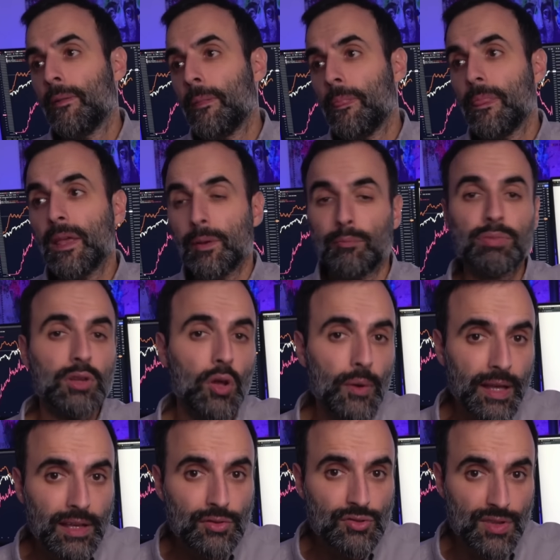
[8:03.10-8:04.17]
The
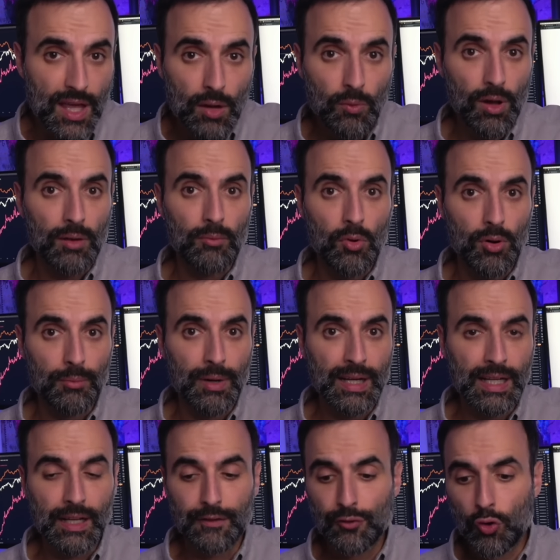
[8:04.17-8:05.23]
employees they want more
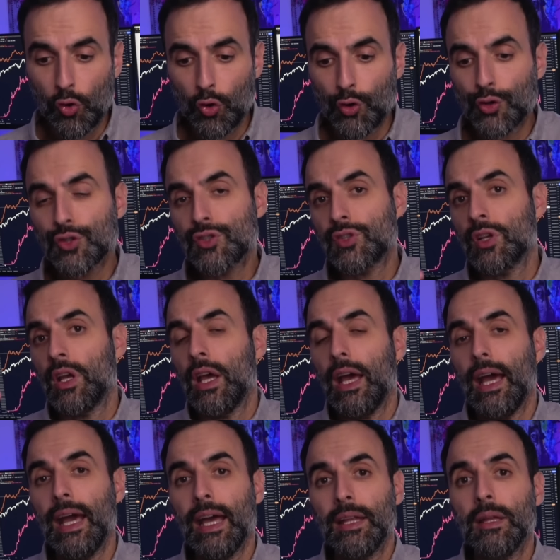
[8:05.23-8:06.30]
money, of course,
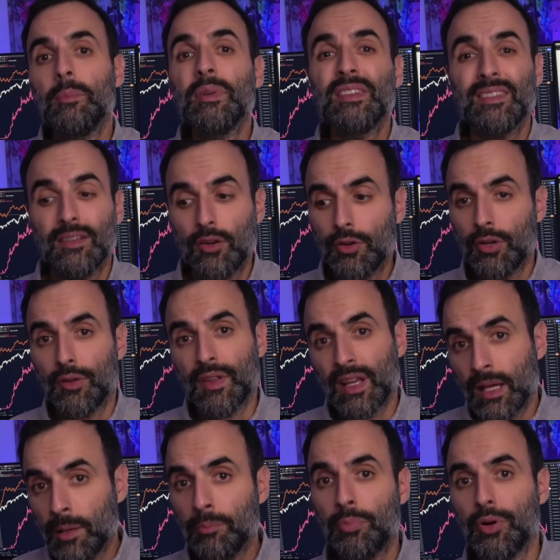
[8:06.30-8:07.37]
and the material, the
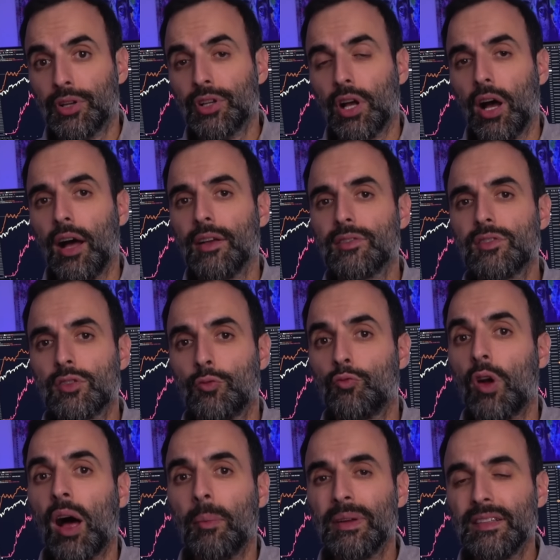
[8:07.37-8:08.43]
input costs, the
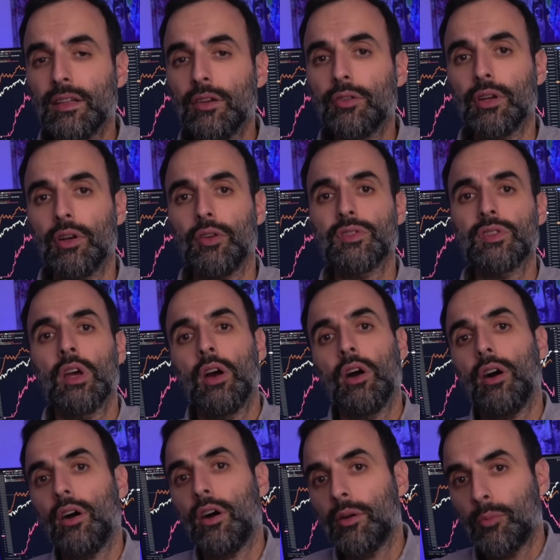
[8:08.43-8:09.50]
raw materials
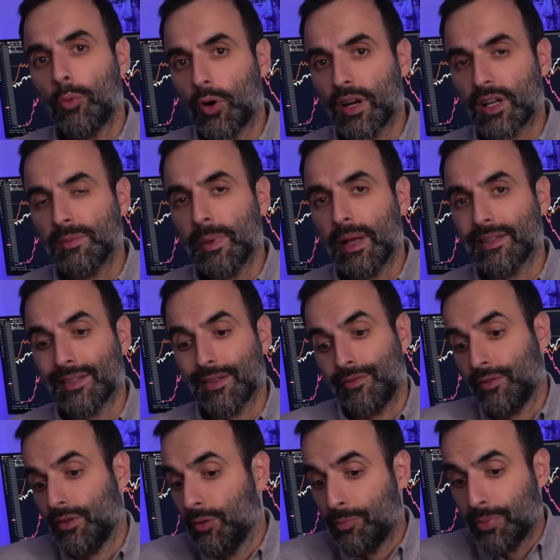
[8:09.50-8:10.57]
are more expensive.
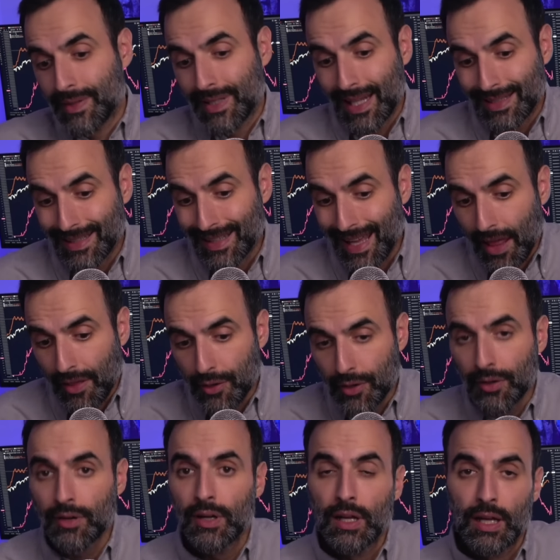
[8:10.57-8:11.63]
You put that
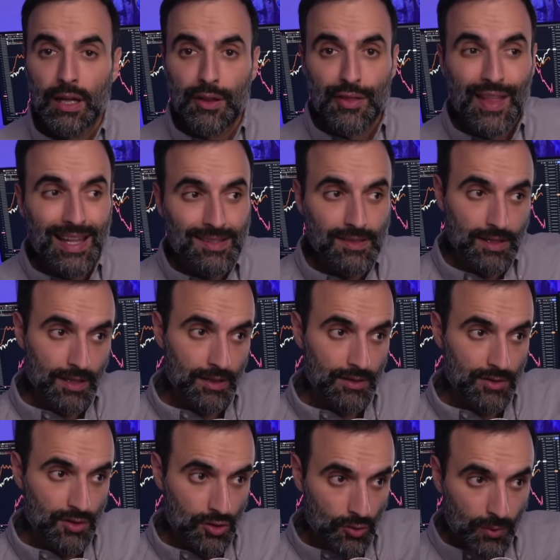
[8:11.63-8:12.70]
together that's
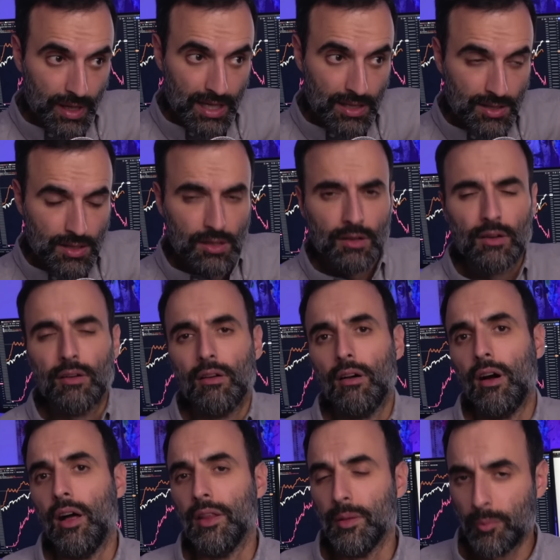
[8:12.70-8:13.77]
squeezed
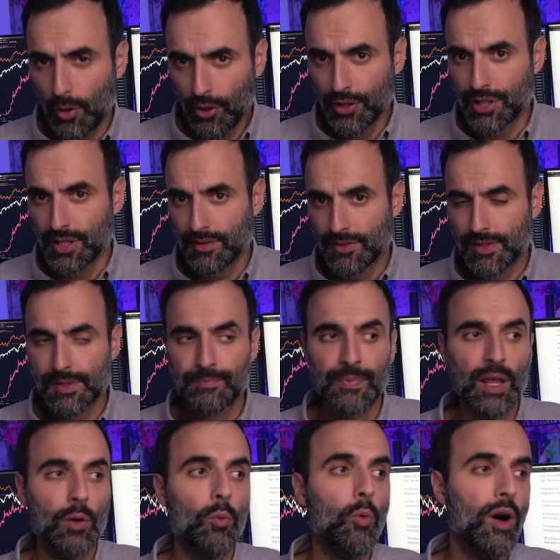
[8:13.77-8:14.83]
on the margins.
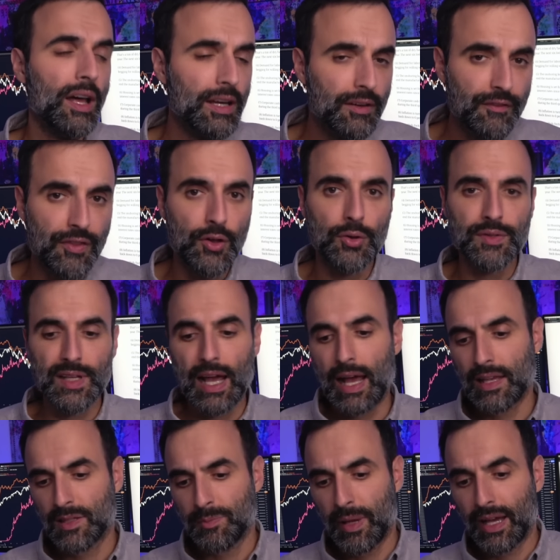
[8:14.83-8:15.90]
One of those
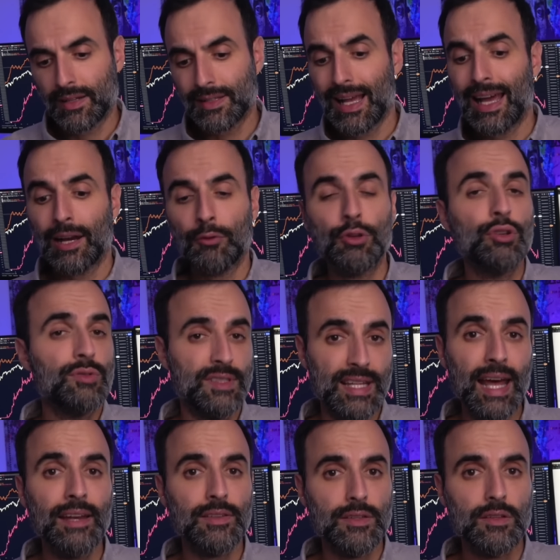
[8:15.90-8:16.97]
aspects, I don't use
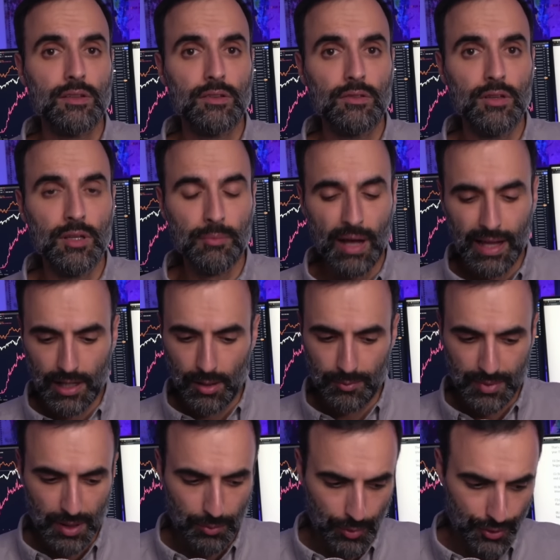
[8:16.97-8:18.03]
debt in my
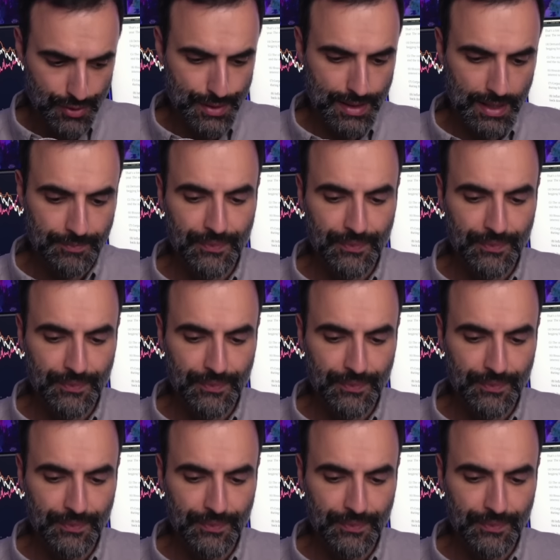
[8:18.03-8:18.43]
company personally.